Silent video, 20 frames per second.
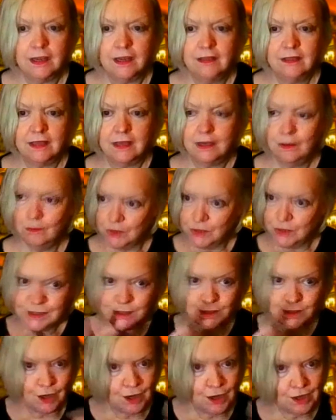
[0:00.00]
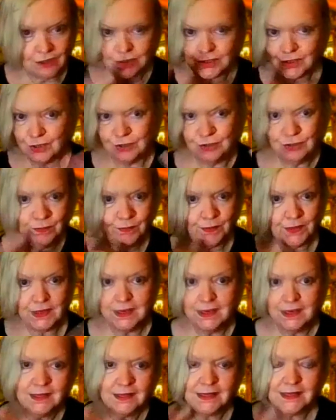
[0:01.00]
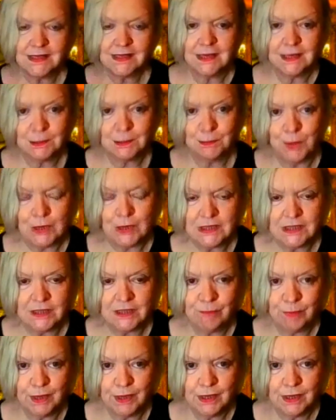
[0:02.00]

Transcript: then they will start to be this expressive